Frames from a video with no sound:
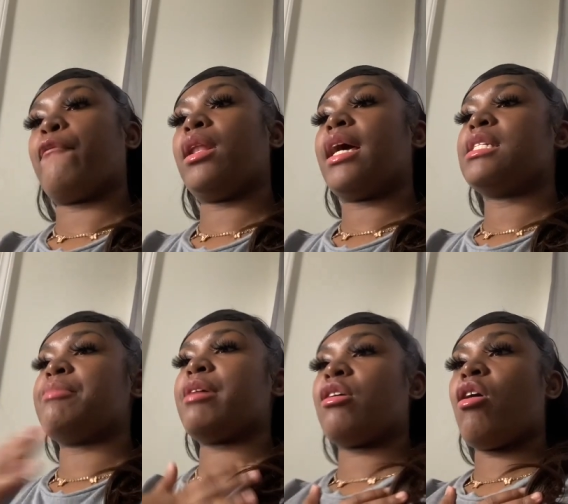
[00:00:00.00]
like to
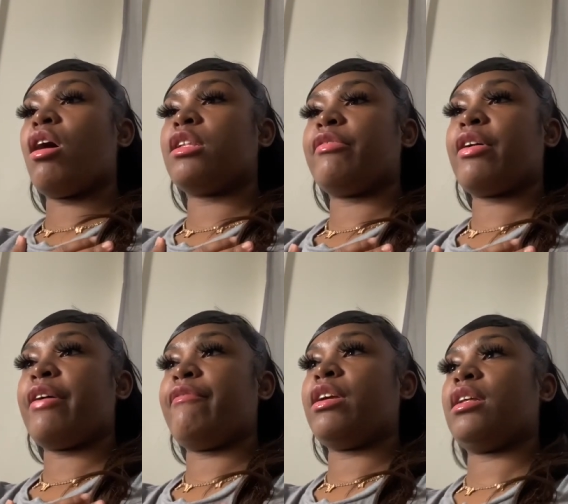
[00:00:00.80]
make all of our
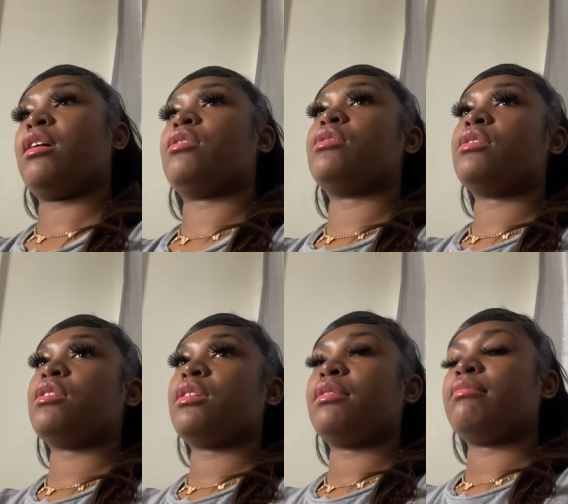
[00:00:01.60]
videos
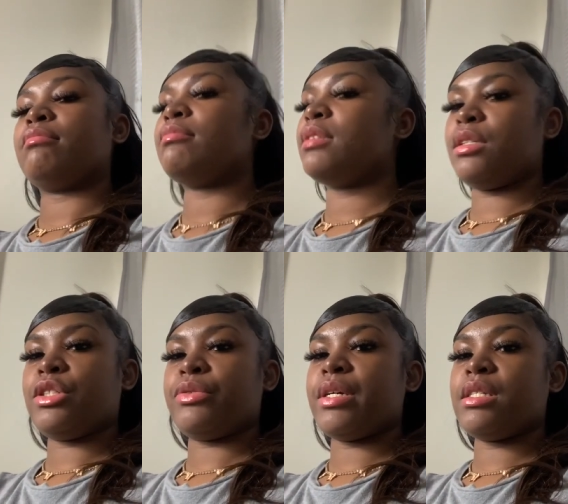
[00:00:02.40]

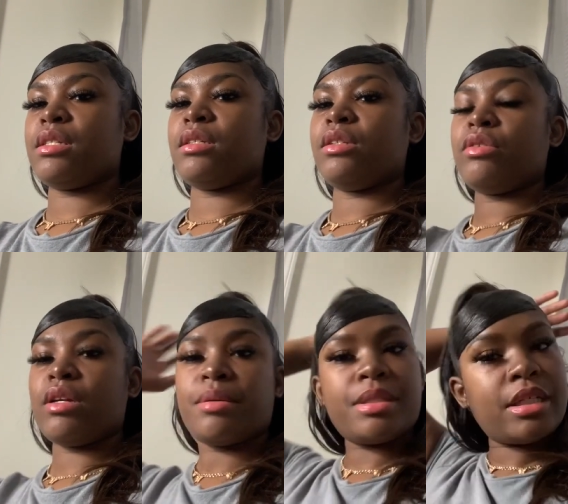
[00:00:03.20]
interesting, you know
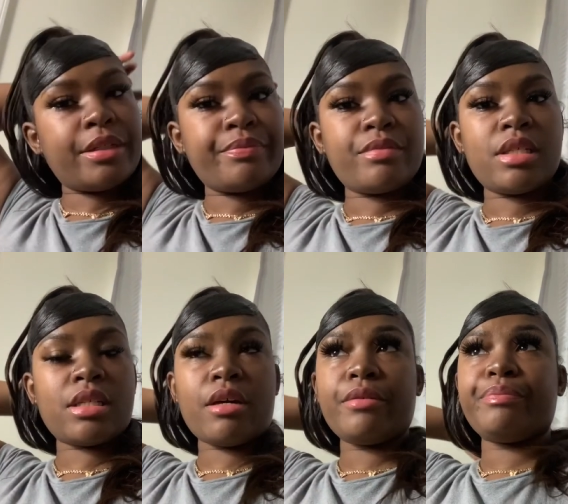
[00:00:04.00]
what I'm saying? So,